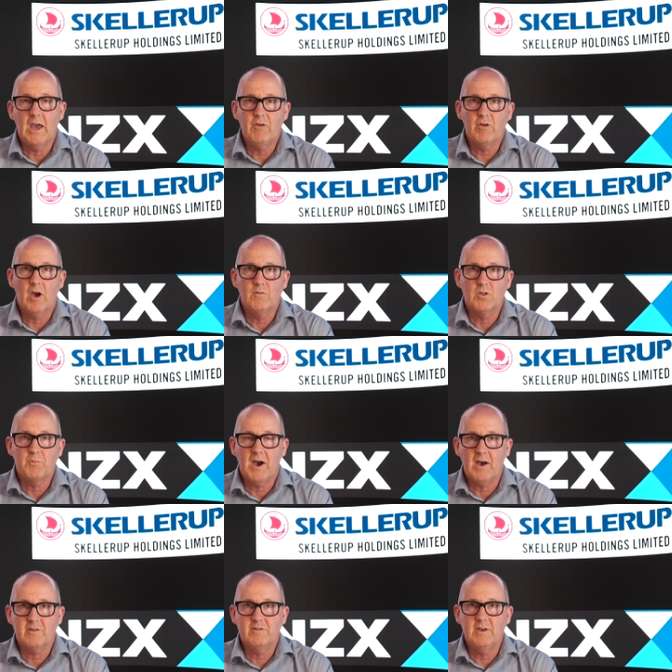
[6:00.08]
Agri over the
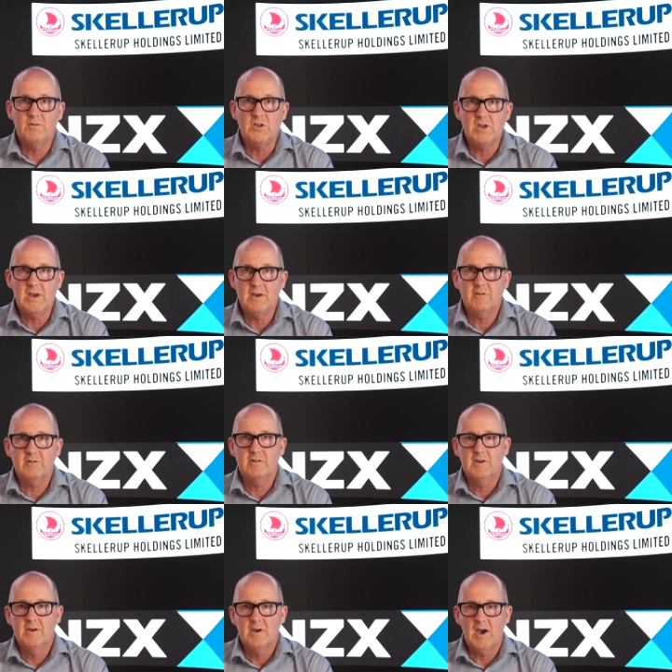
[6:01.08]
past 7 years.
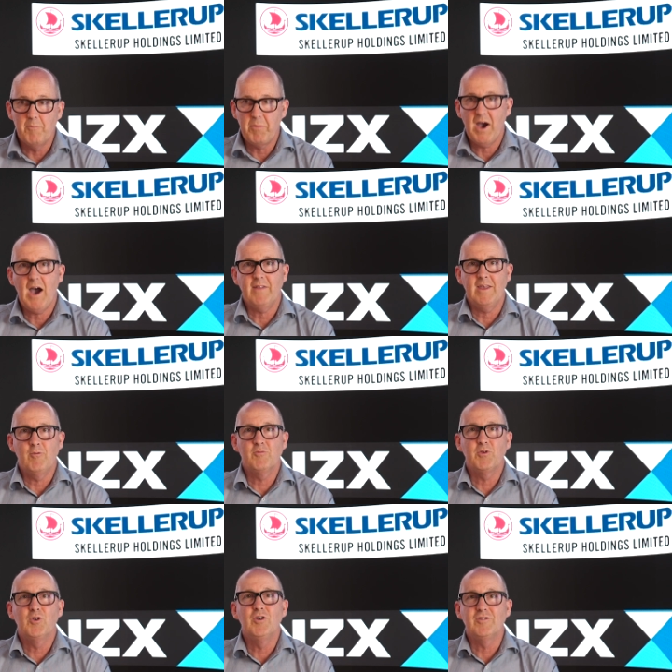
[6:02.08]
In part, that was
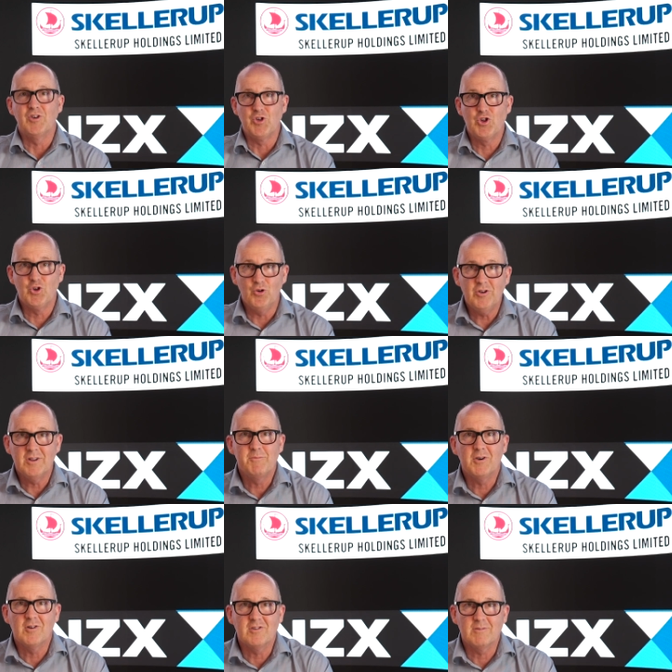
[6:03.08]
because
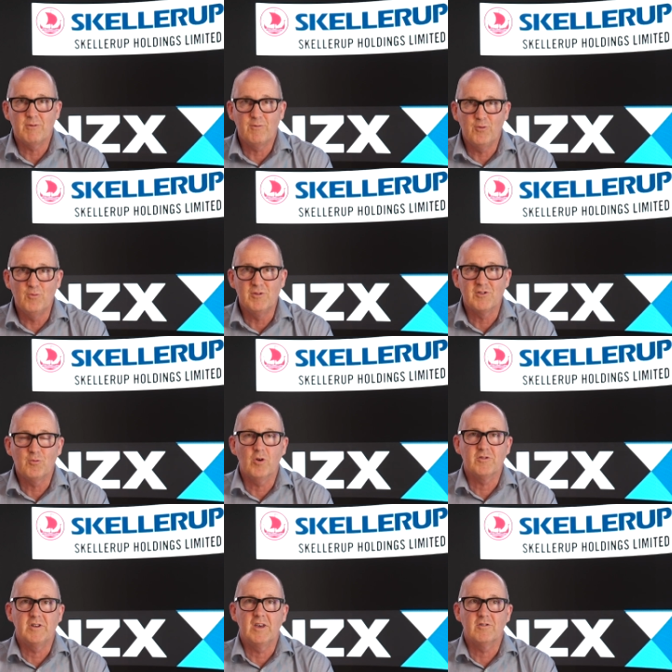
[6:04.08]
the performance
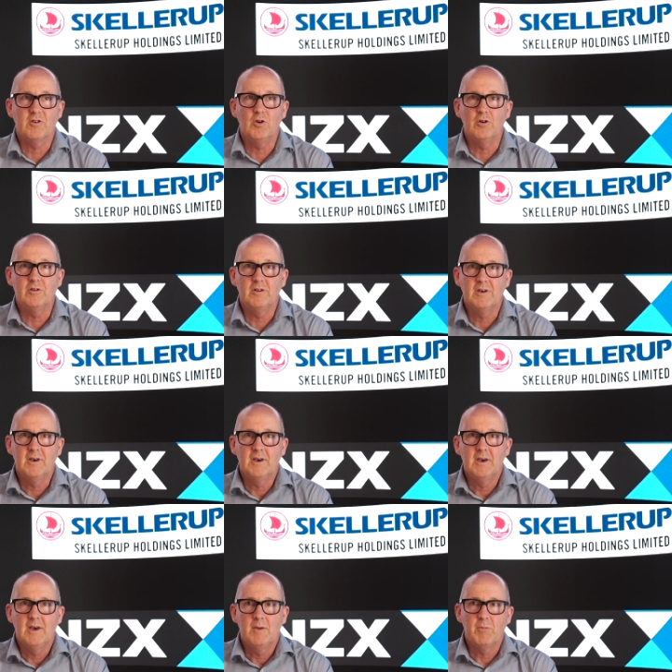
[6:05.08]
wasn't as good.
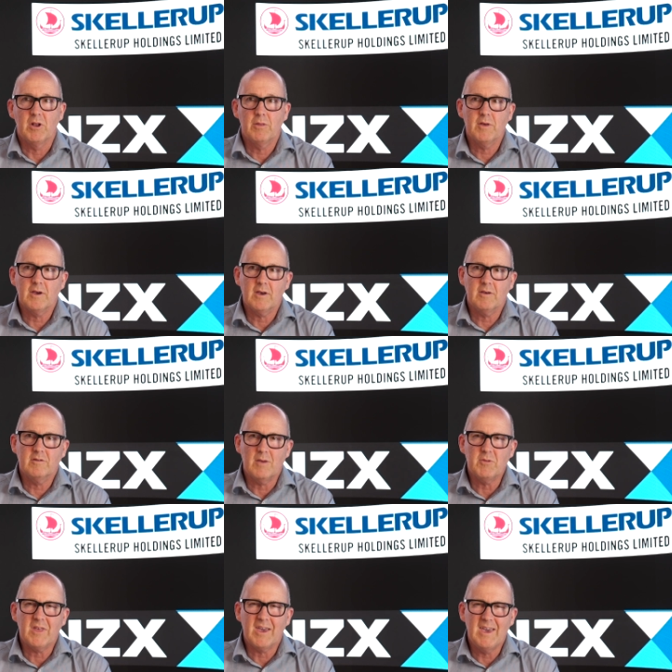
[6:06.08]
But I think
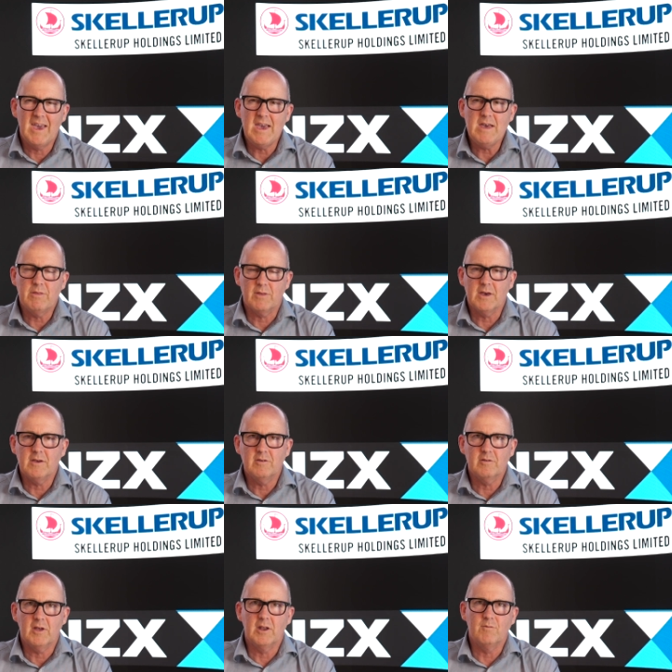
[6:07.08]
some of the key
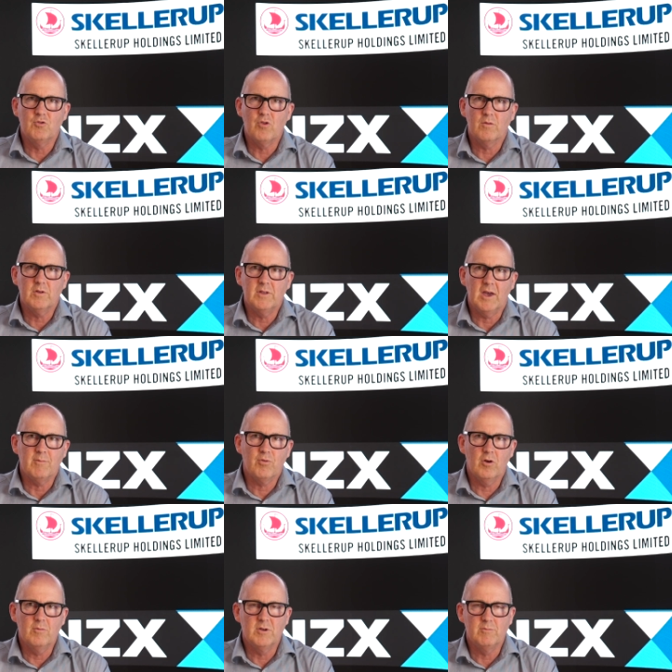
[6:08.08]
things that have driven that
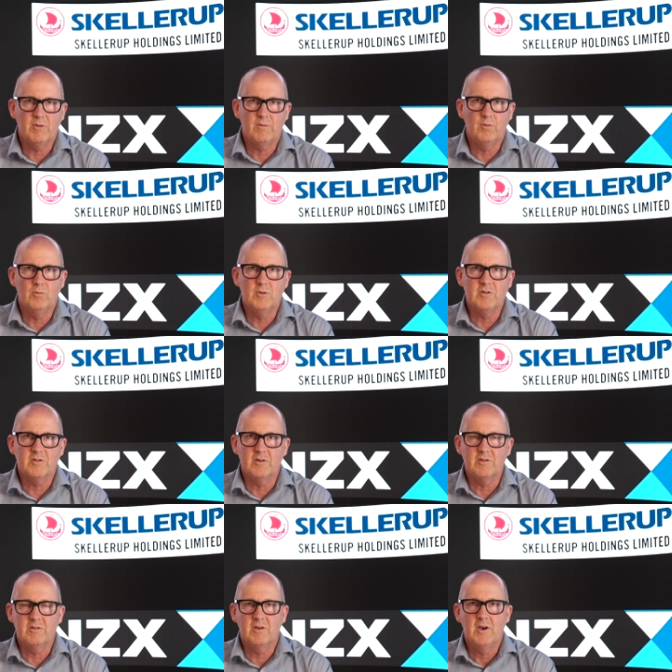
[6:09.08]
improvement in performance
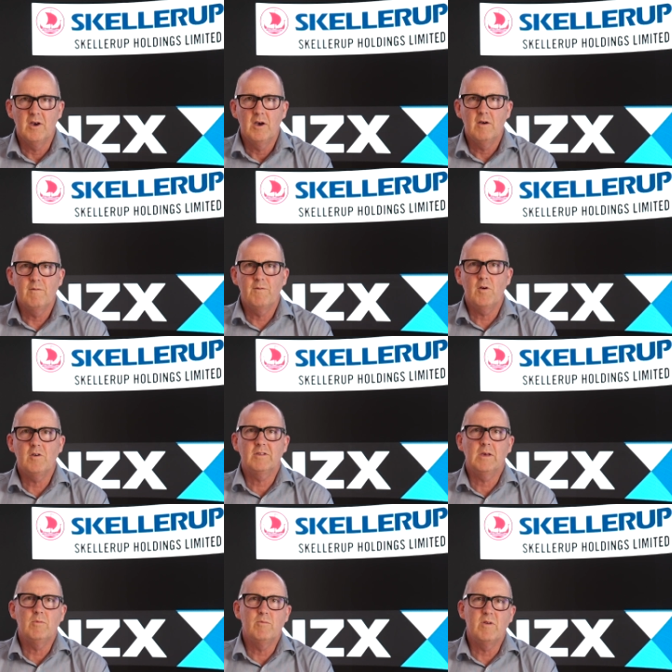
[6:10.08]
is,
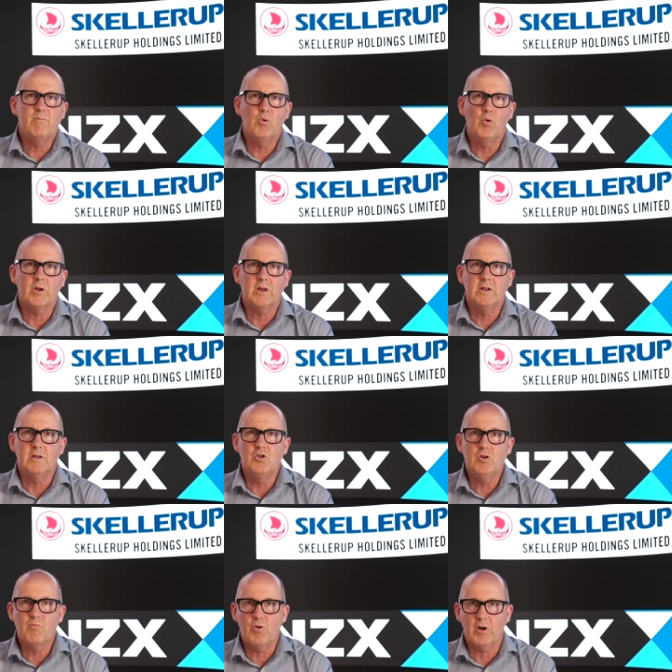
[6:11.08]
firstly, when we brought in
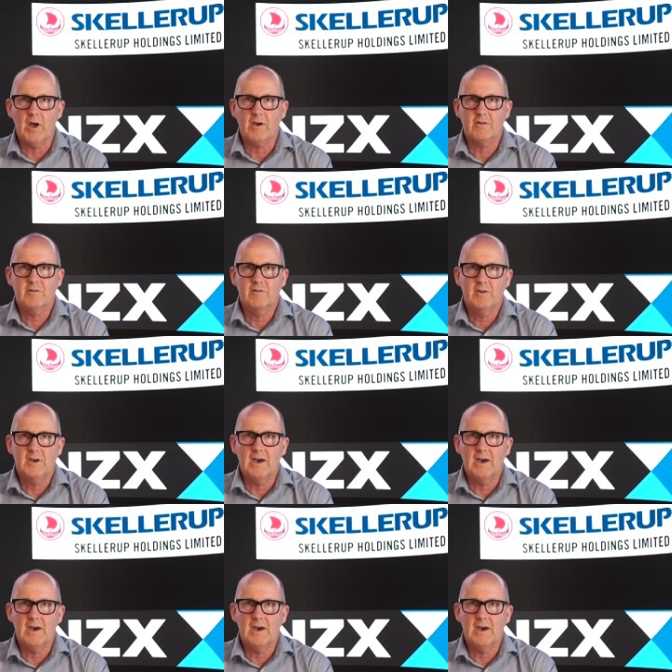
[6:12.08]
new products